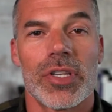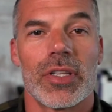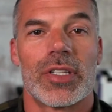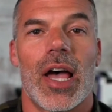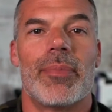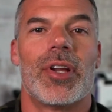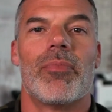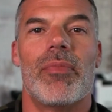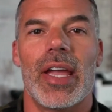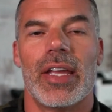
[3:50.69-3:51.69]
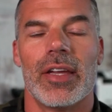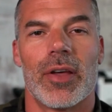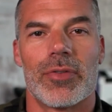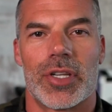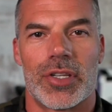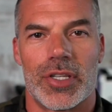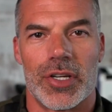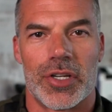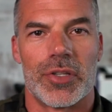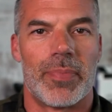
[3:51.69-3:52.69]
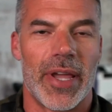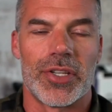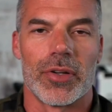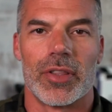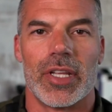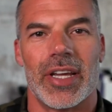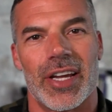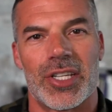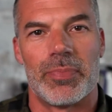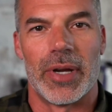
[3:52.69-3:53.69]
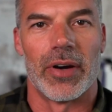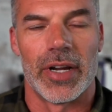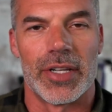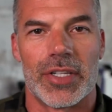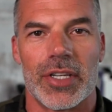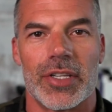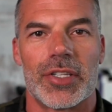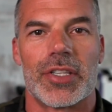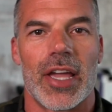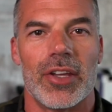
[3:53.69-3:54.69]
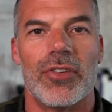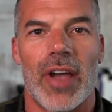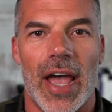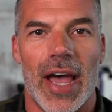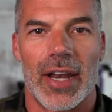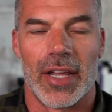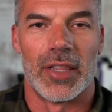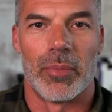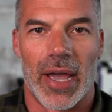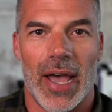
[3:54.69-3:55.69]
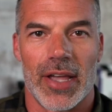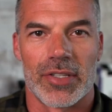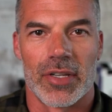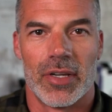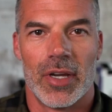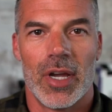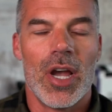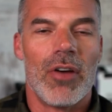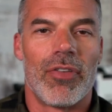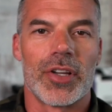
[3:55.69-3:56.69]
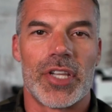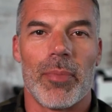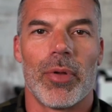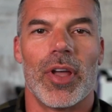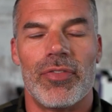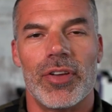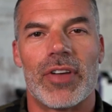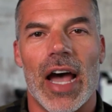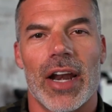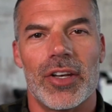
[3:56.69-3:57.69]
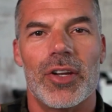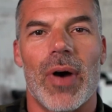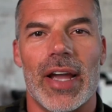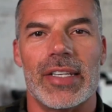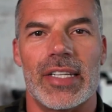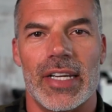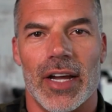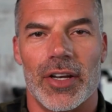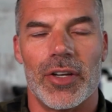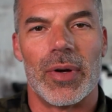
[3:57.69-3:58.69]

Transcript: of the time you're making those decisions based on the experiences that you've had in the past. For example, if you've got a new idea, a new